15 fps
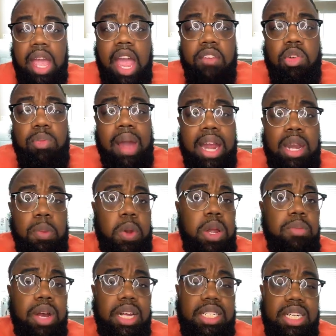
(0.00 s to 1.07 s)
everybody
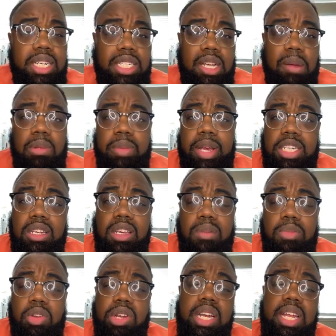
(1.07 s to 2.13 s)
pretty much in the sublimation
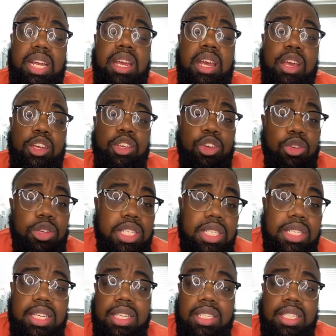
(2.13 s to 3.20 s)
community
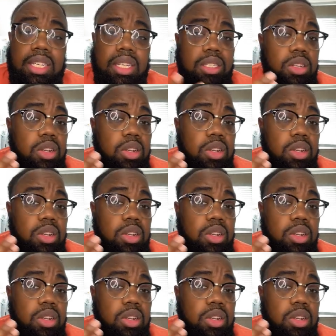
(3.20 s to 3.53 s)
uses it,